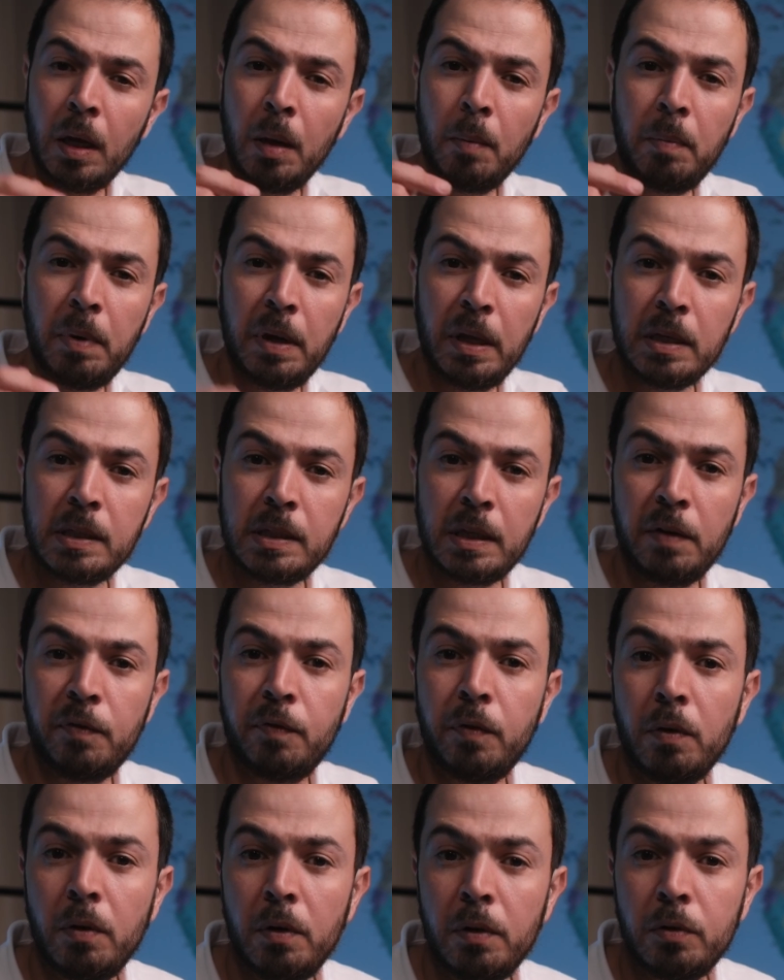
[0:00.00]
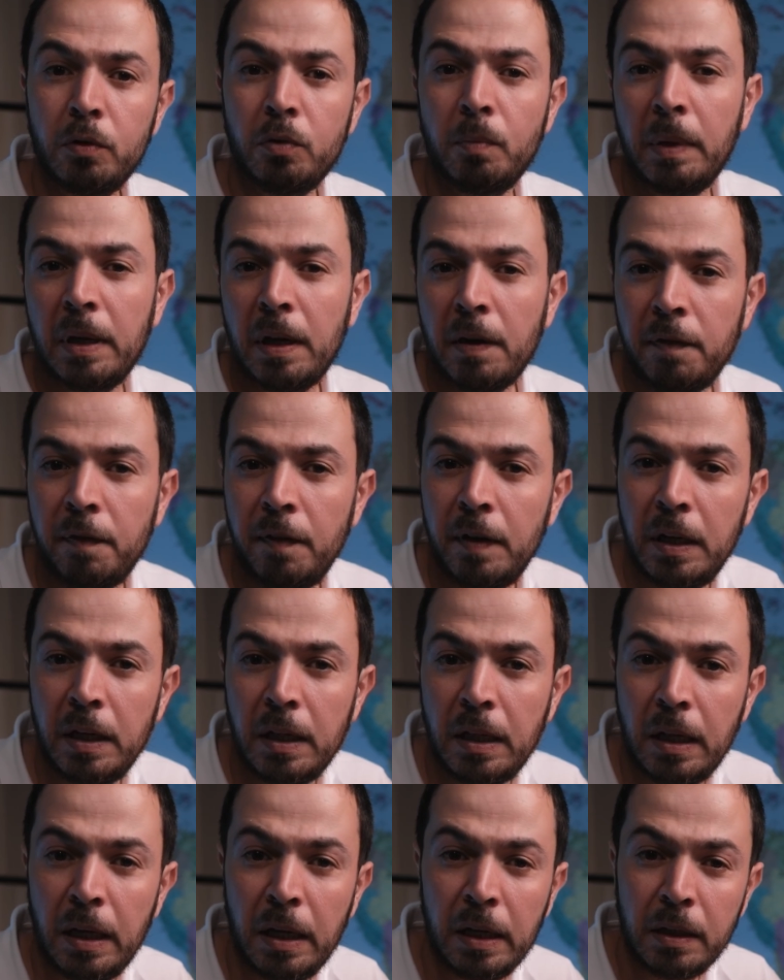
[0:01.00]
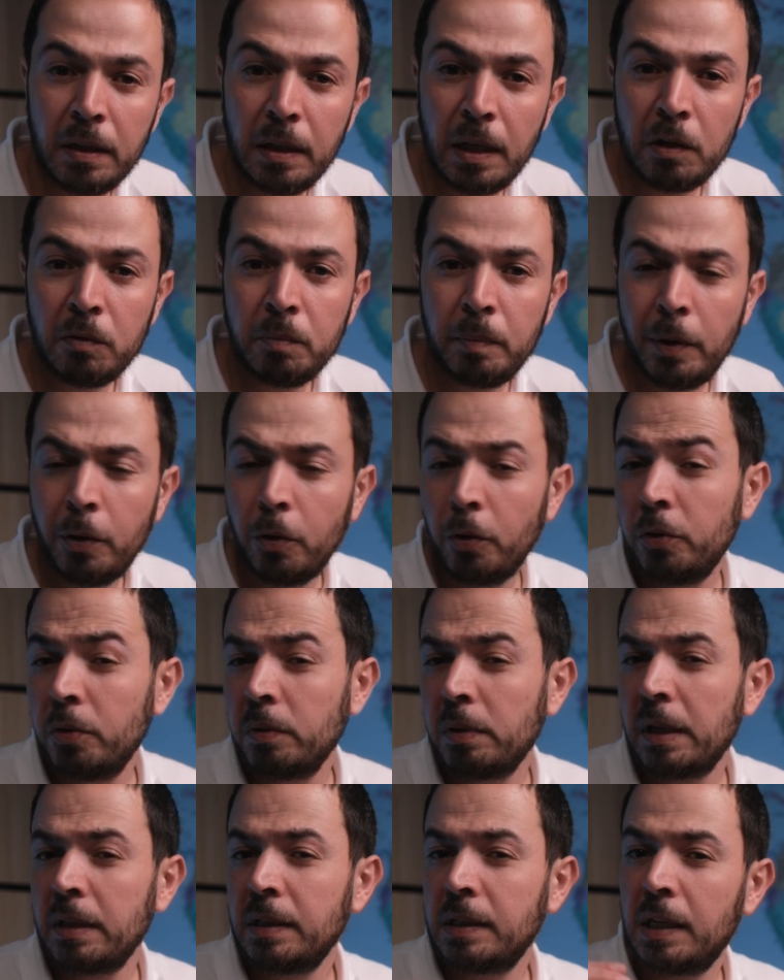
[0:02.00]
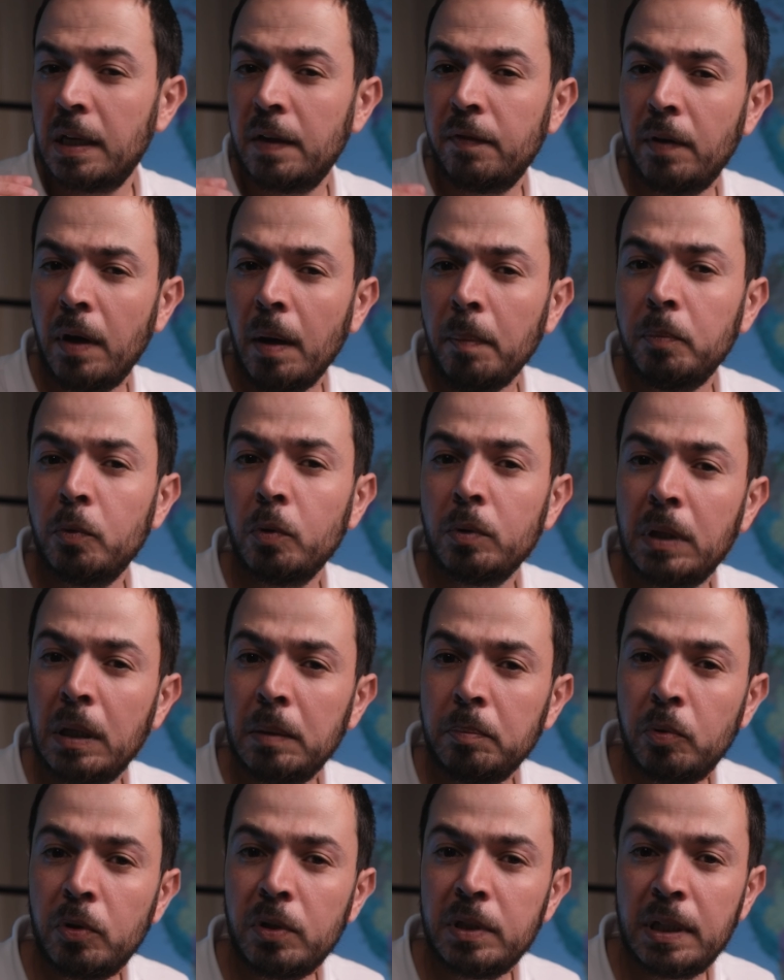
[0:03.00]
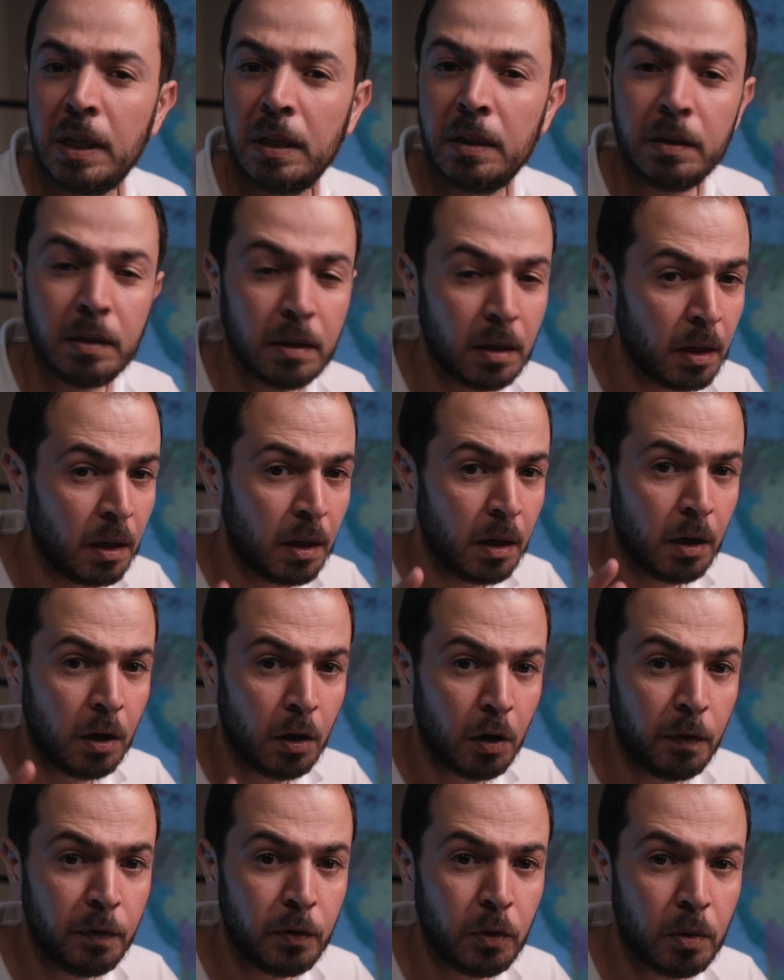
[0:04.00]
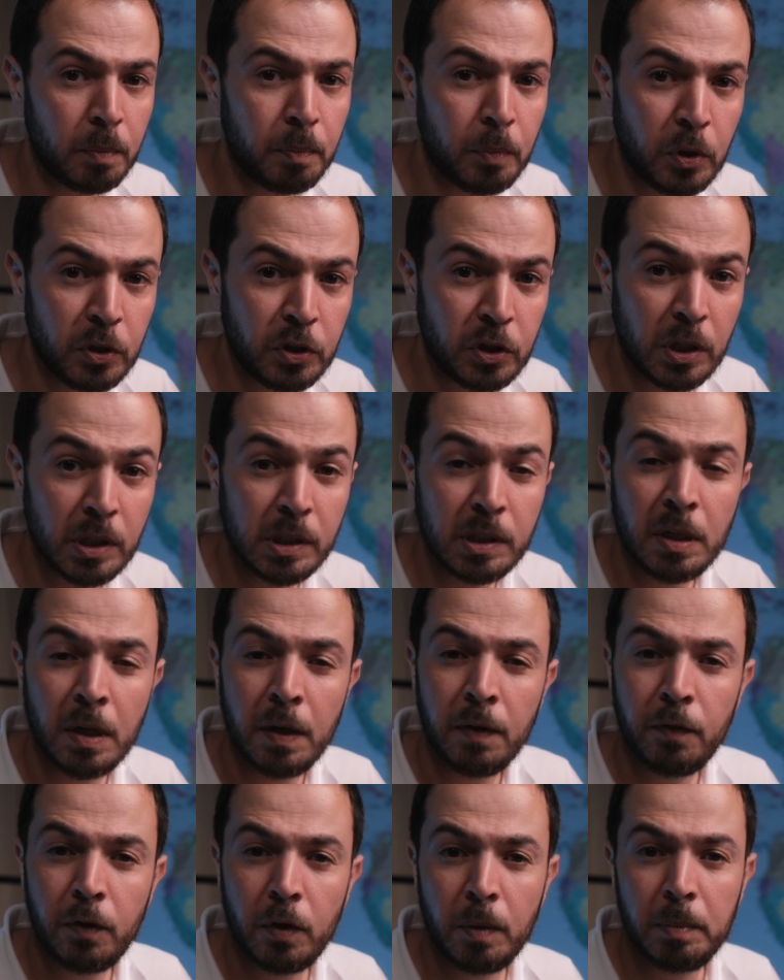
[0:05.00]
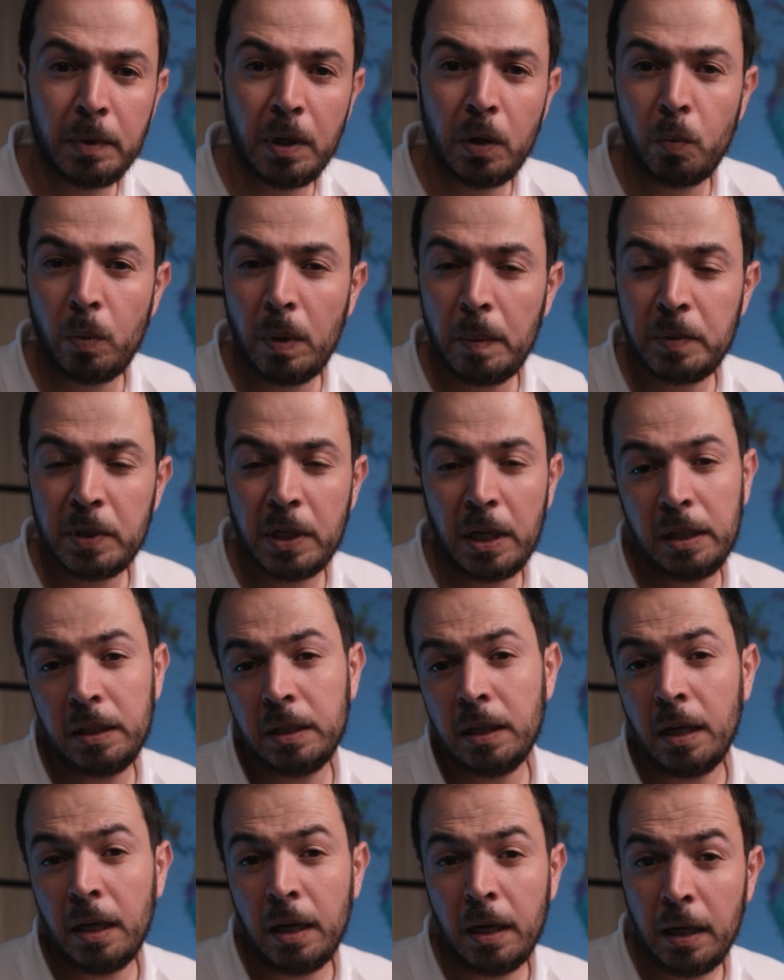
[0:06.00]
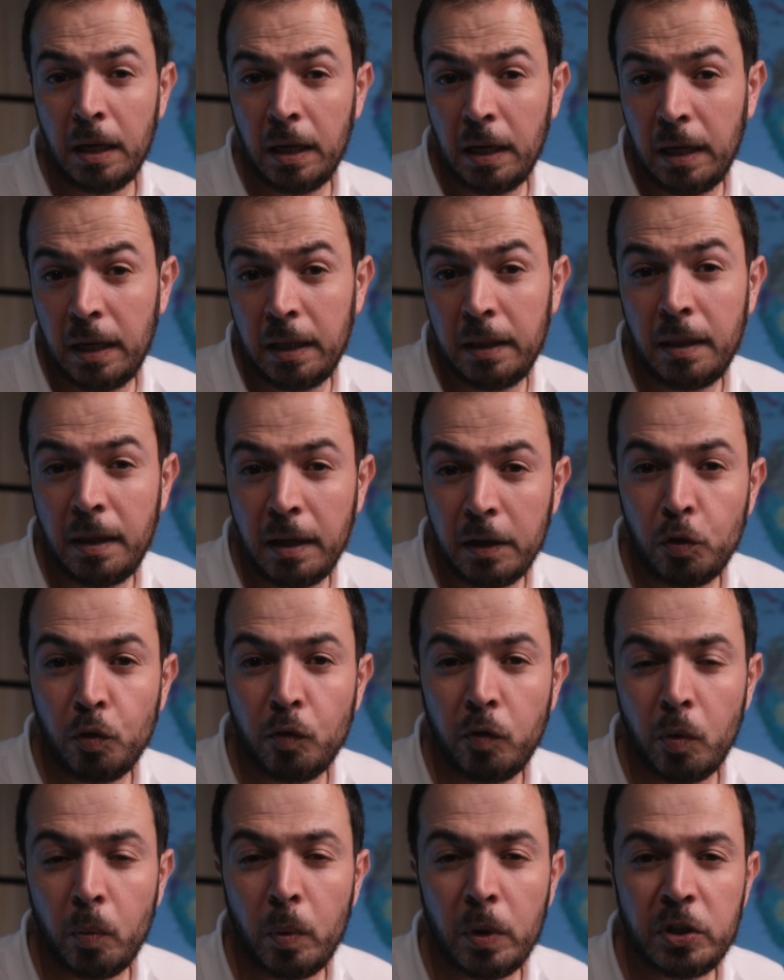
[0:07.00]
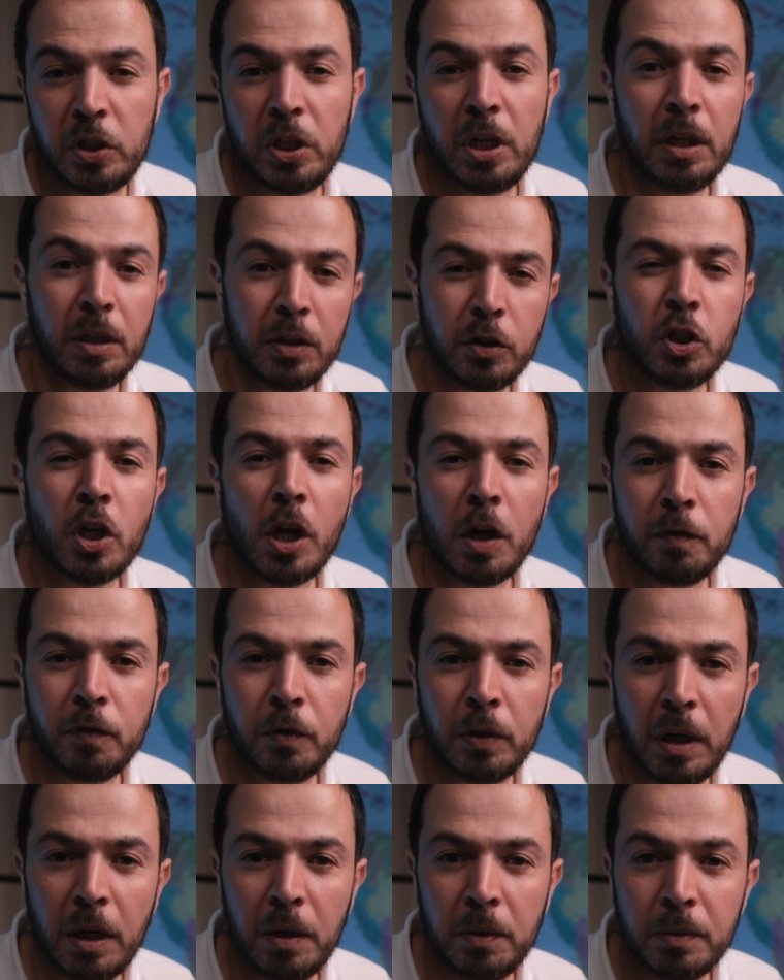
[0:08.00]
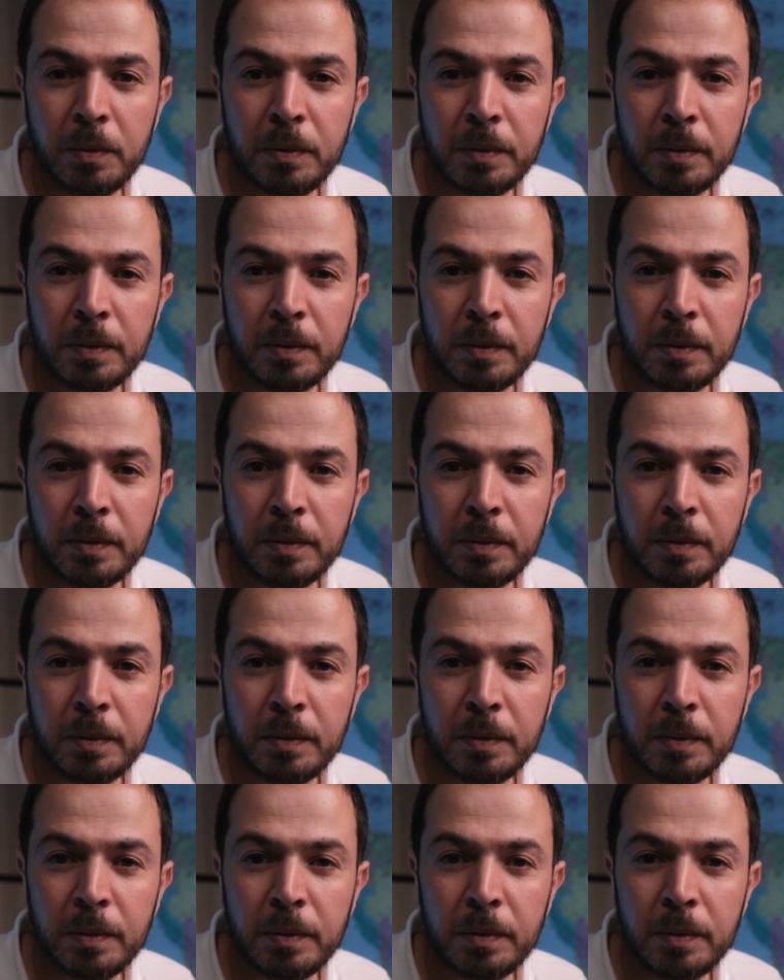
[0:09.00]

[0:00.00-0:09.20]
please refer to my affiliate link down below. You can save up to 10% of your purchase from their website. And thank you for watching. Ciao for now.